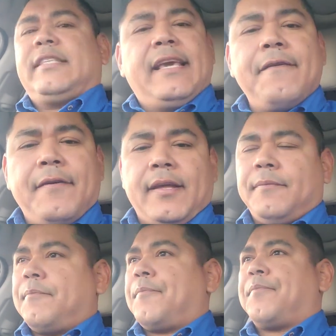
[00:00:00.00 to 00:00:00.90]
Give it.
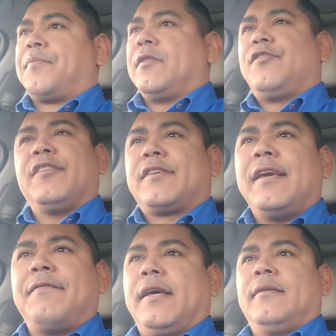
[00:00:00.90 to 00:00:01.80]
Just
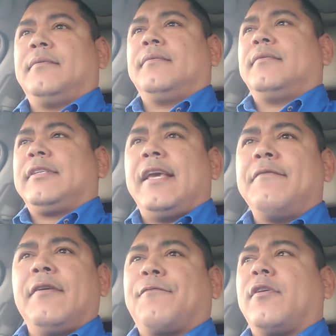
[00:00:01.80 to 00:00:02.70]
give it.
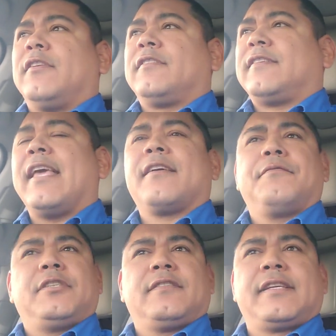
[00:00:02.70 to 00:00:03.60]
Give it for the sake
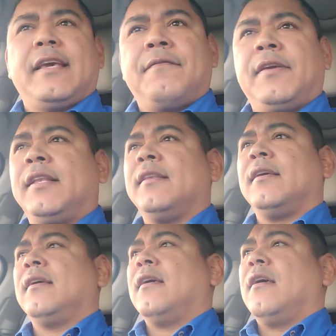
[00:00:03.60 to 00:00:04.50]
of just giving.
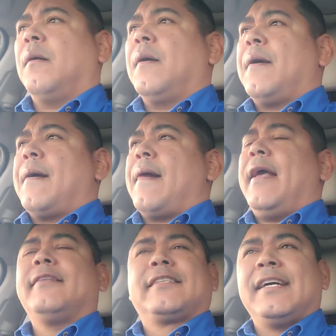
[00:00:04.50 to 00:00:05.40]

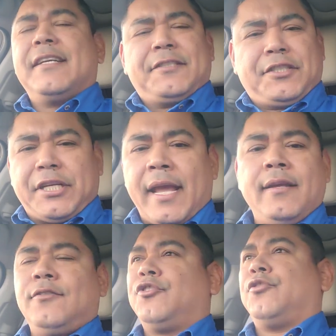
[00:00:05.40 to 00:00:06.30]
It's going to
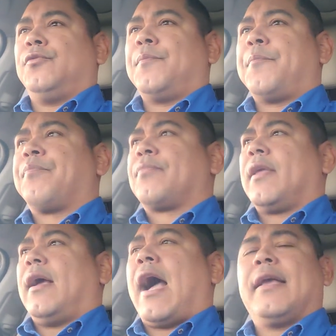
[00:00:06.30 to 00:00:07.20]
change you.
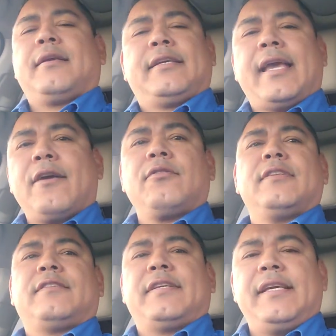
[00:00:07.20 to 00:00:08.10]
I
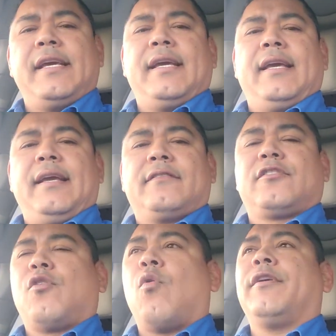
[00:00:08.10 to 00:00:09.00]
guarantee it, it's
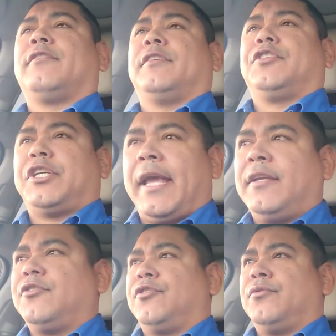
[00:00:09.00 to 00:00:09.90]
going to
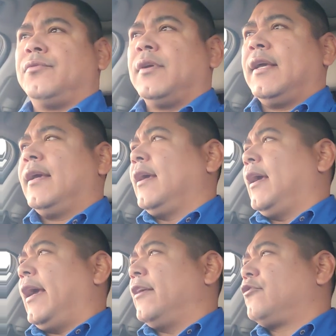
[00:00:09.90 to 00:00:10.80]
change you.
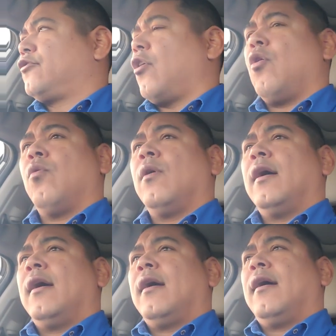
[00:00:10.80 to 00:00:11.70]
And so
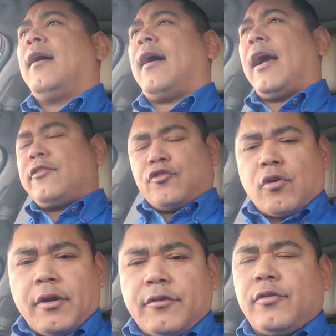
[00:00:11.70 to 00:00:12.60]
I
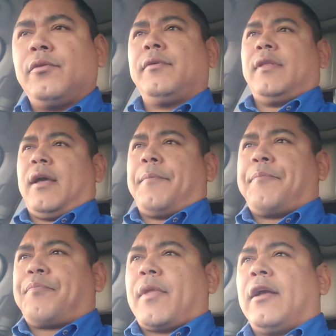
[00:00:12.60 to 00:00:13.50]
started doing that.
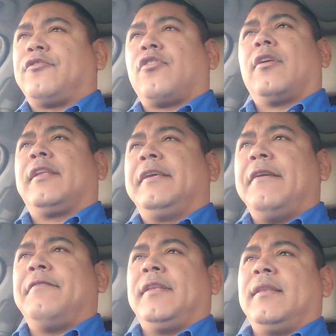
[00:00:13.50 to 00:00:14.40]
I started
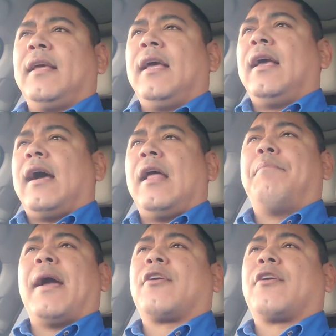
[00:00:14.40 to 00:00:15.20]
giving. I'd buy